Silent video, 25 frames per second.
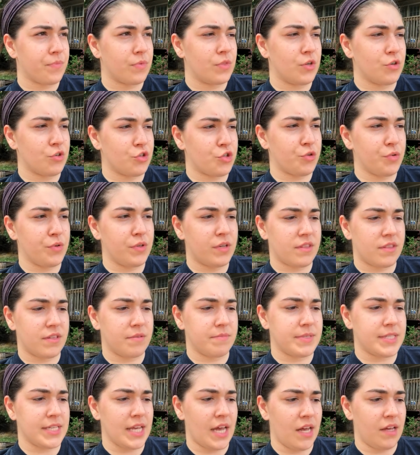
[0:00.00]
they're true to
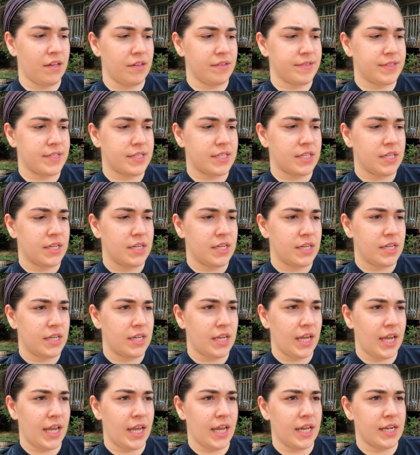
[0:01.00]
themselves,
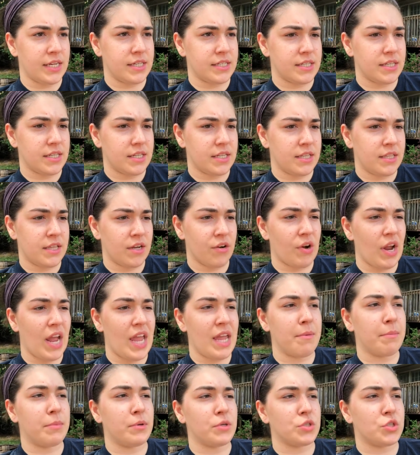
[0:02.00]
and they're
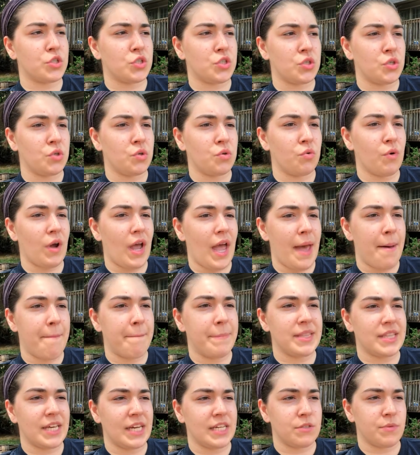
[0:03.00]
able to
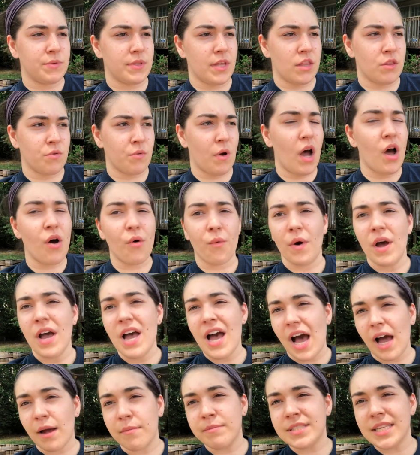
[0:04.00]
empathize with other. Oh,
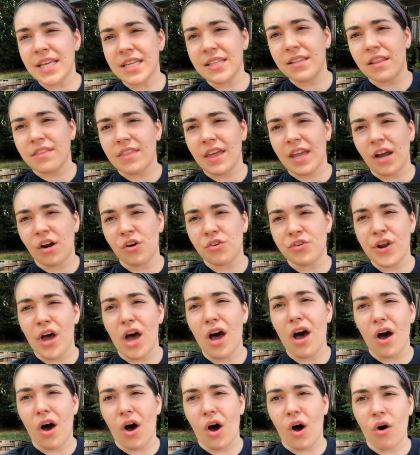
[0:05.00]
I'm saying that they are
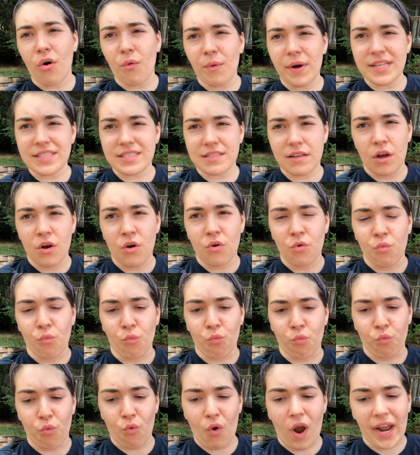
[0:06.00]
not always
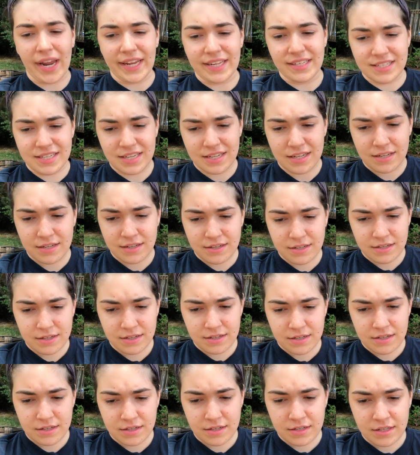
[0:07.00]
right.
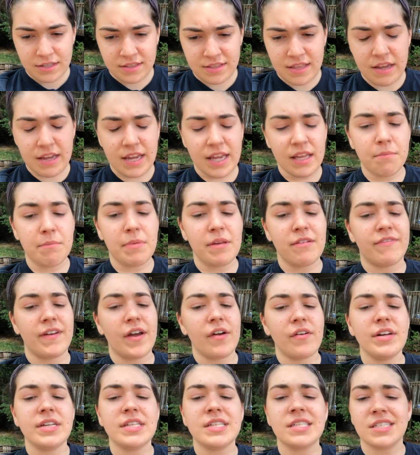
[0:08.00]
They can be
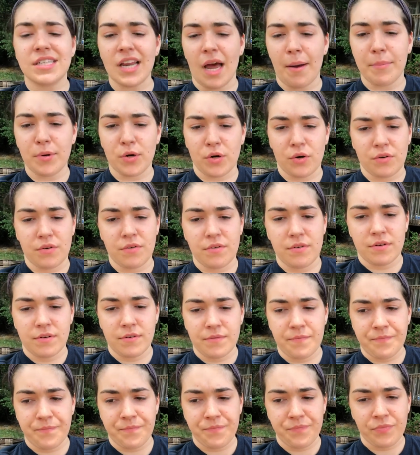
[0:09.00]
very stubborn,
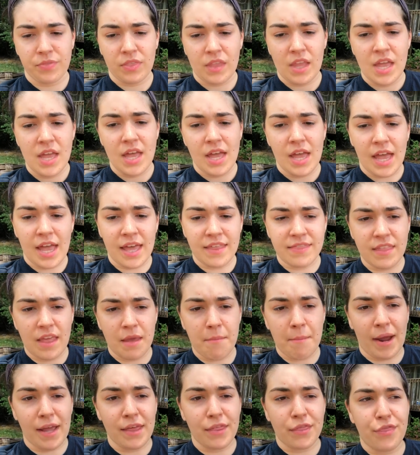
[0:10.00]
and
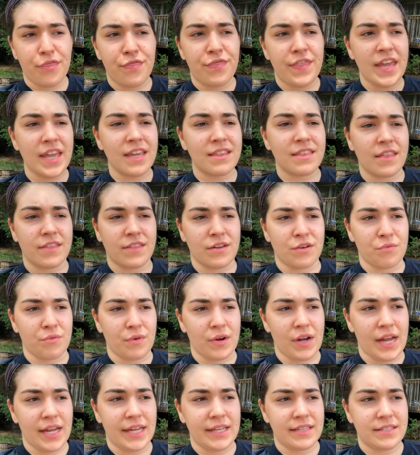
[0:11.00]
they might think that they're
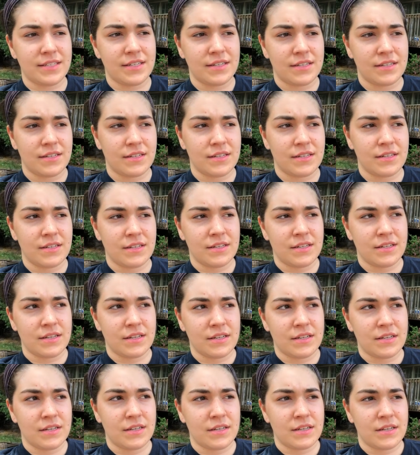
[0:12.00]
right
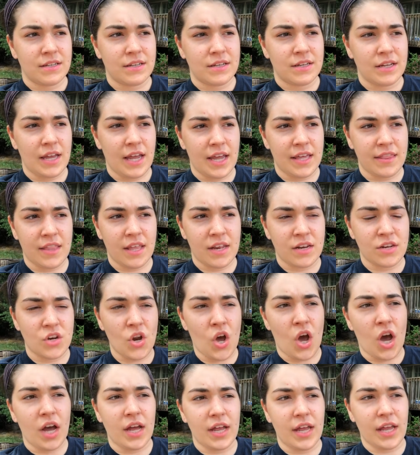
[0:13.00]
and then
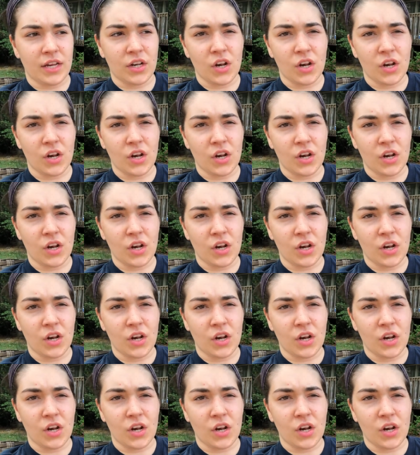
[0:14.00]
not